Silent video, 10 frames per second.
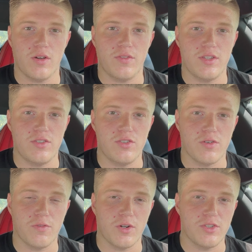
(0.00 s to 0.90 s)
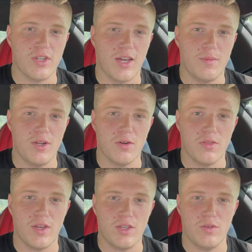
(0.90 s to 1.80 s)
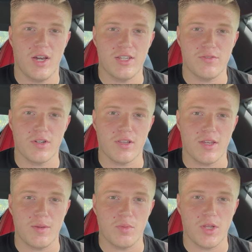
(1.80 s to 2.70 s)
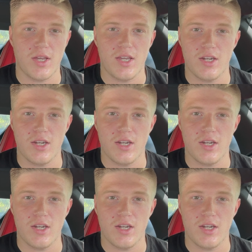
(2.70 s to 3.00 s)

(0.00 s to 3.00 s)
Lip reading: If this is your first time here, thank you guys for clicking play,